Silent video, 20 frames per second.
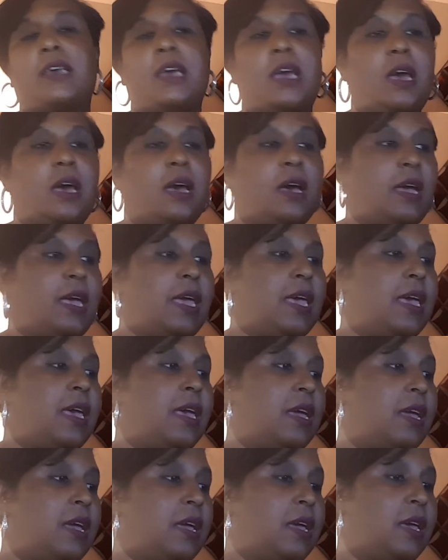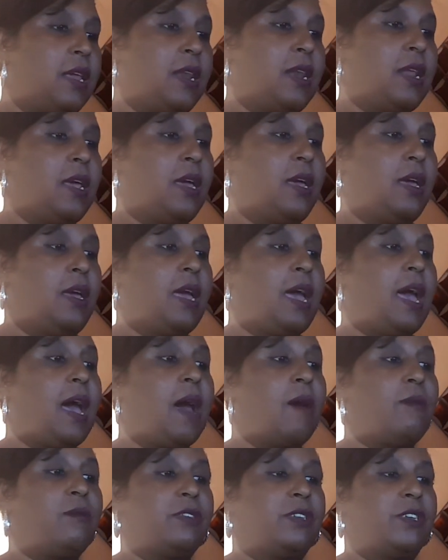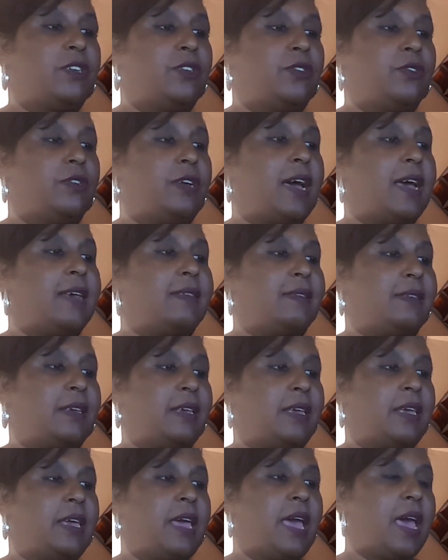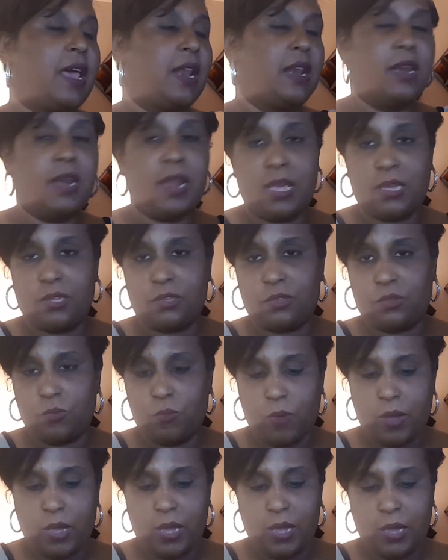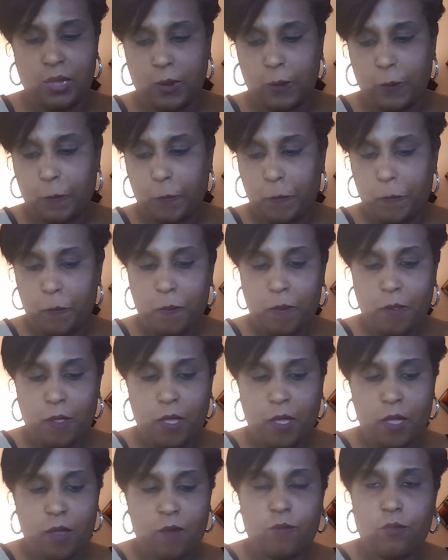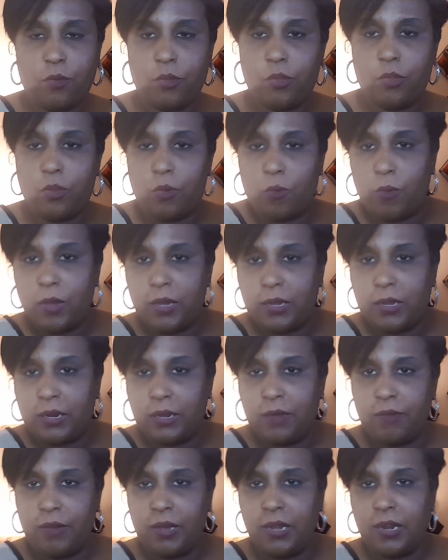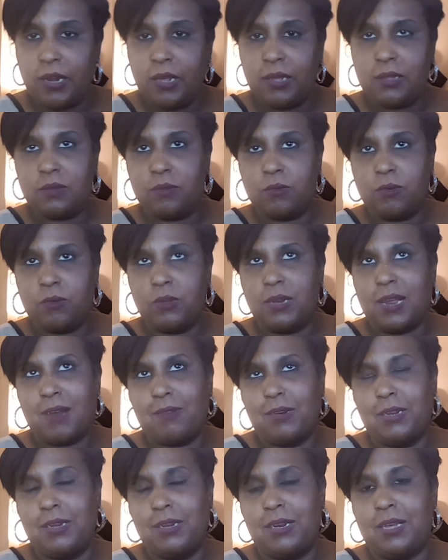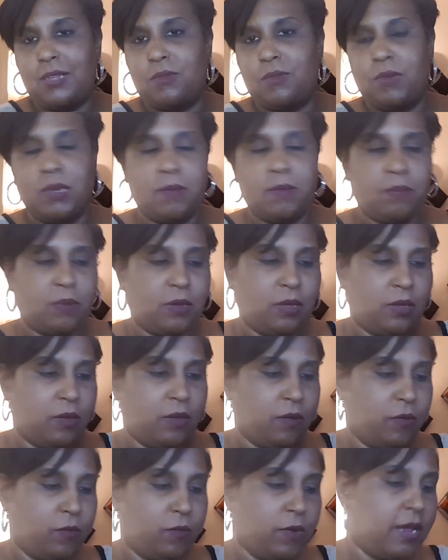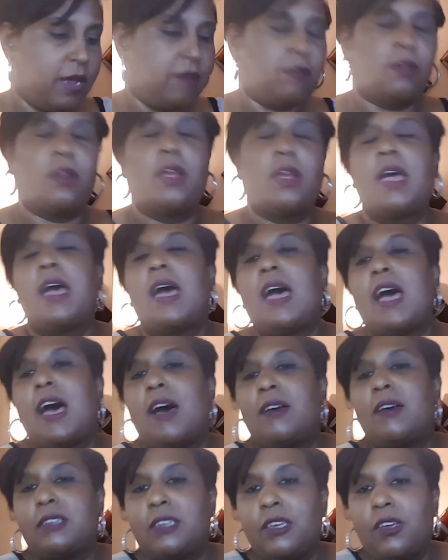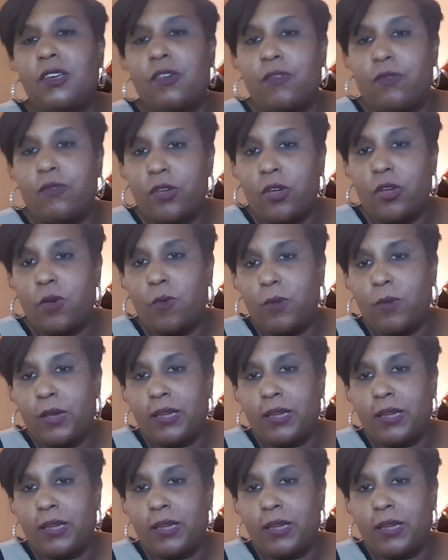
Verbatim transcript: and i will see you guys again next week for your weekly readings well not really next week but whenever i'll see you for your weekly